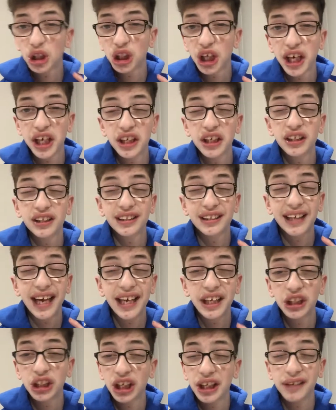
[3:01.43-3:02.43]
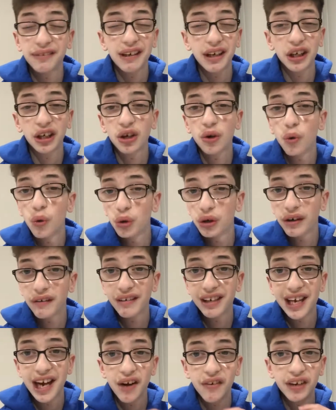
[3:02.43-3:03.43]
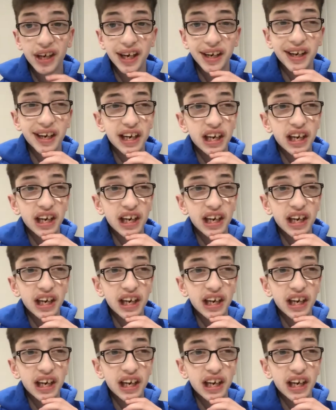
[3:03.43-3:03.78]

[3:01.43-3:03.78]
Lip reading: danger. They've had a corner every now and then.